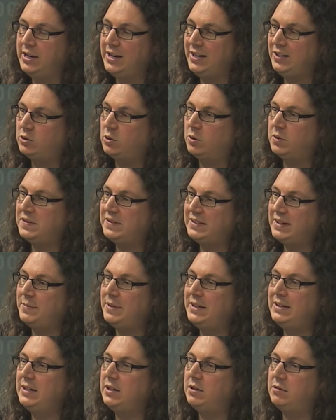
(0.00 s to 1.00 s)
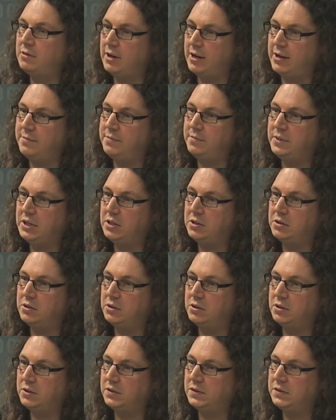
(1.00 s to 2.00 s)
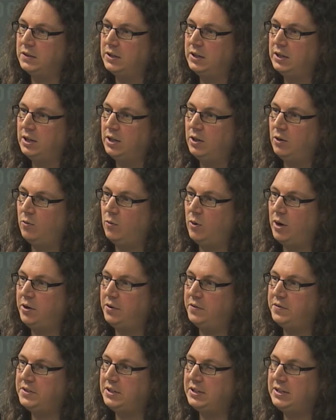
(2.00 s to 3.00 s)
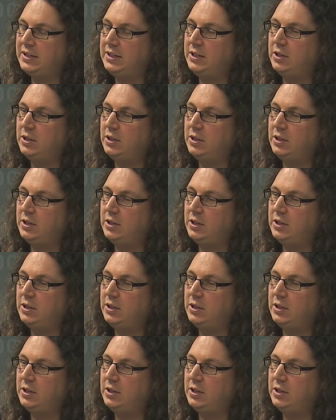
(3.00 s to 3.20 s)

It's called semantic web because one of the key